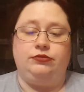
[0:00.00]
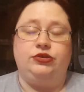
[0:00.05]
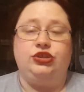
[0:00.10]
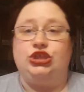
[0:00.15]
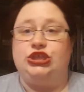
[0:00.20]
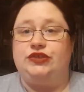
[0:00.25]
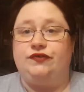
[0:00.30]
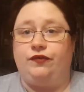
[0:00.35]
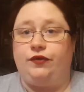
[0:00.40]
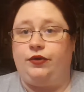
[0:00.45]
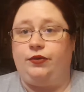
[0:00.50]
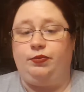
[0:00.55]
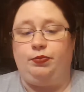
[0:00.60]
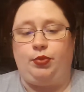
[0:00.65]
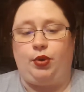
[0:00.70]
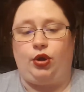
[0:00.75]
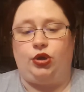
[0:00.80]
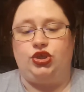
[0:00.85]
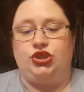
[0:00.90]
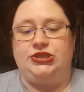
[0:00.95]
just for
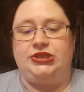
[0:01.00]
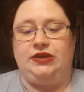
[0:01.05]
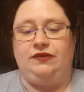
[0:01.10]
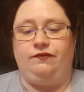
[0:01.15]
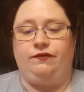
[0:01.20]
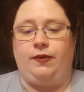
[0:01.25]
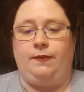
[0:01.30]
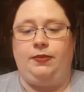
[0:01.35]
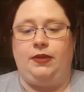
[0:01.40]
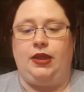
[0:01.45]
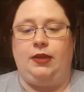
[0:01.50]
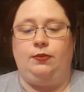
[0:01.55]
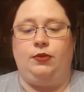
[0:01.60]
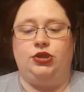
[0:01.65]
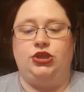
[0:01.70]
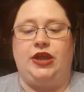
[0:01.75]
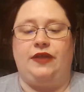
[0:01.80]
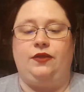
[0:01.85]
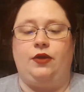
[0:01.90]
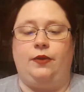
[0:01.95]
purchasing from them,
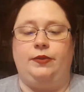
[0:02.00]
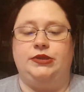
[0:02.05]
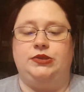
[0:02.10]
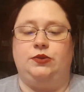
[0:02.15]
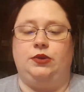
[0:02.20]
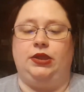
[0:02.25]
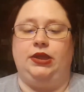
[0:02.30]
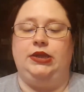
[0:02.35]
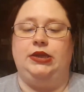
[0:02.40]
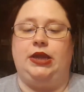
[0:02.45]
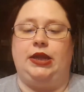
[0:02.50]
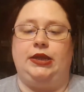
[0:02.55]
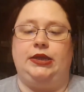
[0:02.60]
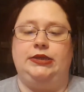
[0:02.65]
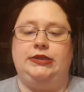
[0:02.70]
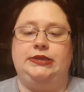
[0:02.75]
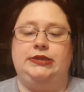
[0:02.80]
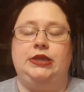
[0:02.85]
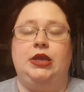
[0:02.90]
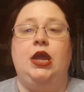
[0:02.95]
which I thought was really
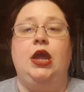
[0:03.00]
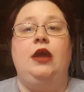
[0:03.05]
nice.